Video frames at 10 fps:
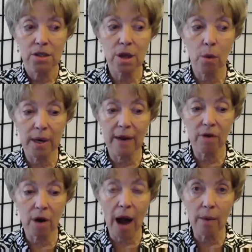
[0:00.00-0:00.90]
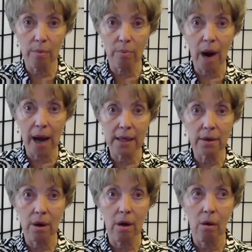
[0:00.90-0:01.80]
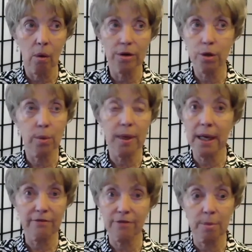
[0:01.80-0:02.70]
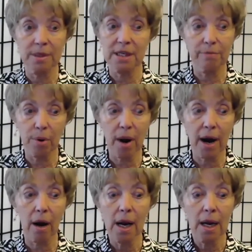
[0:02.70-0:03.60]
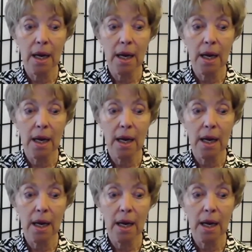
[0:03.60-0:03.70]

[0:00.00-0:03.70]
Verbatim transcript: so whenever i write or do any affirmative prayer